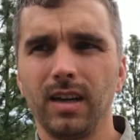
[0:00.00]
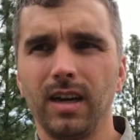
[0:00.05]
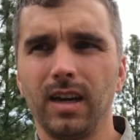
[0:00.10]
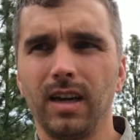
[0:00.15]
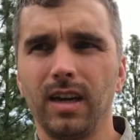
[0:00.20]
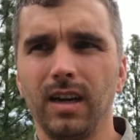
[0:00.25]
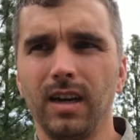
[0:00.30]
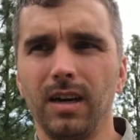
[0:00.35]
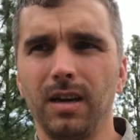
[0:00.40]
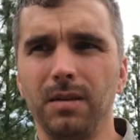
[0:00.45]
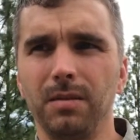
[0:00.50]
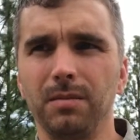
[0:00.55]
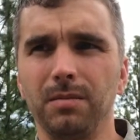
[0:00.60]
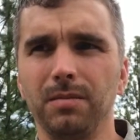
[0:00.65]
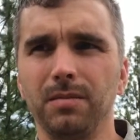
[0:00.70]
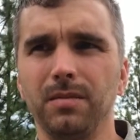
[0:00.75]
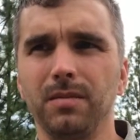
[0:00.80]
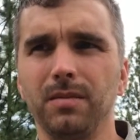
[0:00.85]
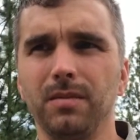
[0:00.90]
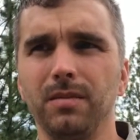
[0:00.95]

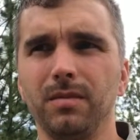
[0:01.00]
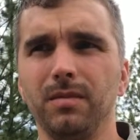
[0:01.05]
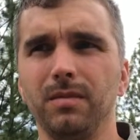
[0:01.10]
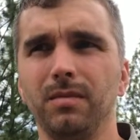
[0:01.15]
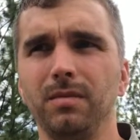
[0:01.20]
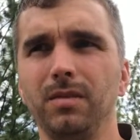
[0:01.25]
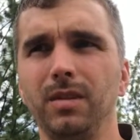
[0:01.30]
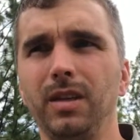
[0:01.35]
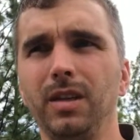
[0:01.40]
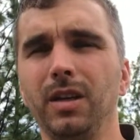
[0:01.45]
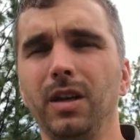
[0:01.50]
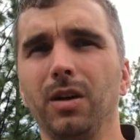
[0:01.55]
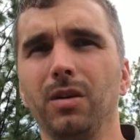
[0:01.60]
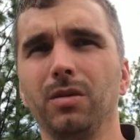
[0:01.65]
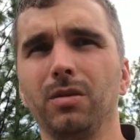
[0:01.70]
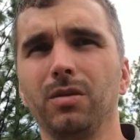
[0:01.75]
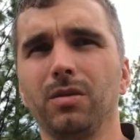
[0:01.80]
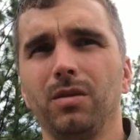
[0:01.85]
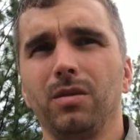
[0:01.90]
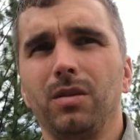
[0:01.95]
You know,
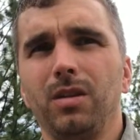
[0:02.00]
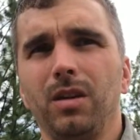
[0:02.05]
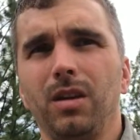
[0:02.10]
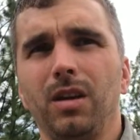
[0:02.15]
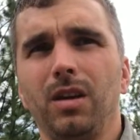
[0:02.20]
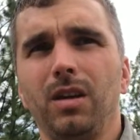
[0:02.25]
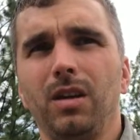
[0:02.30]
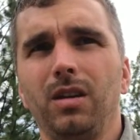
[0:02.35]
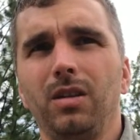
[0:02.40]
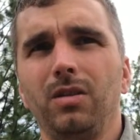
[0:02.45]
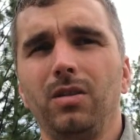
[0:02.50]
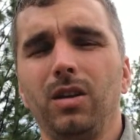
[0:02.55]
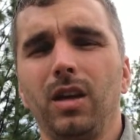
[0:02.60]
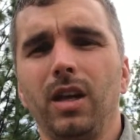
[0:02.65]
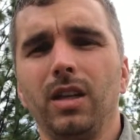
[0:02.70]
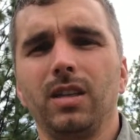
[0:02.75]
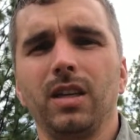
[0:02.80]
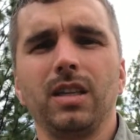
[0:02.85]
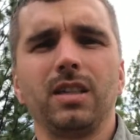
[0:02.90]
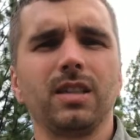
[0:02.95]

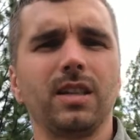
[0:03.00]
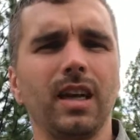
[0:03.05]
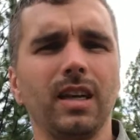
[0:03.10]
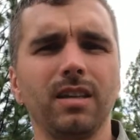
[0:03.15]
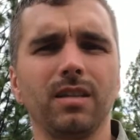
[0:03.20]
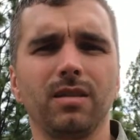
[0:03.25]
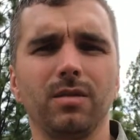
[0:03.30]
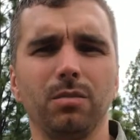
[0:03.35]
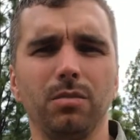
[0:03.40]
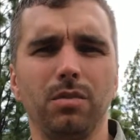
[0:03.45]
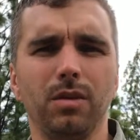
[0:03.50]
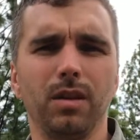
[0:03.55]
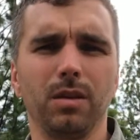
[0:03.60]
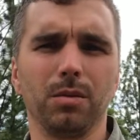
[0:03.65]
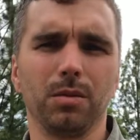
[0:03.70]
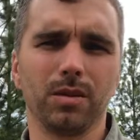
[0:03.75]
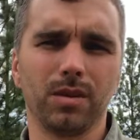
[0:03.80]
it's nice to be able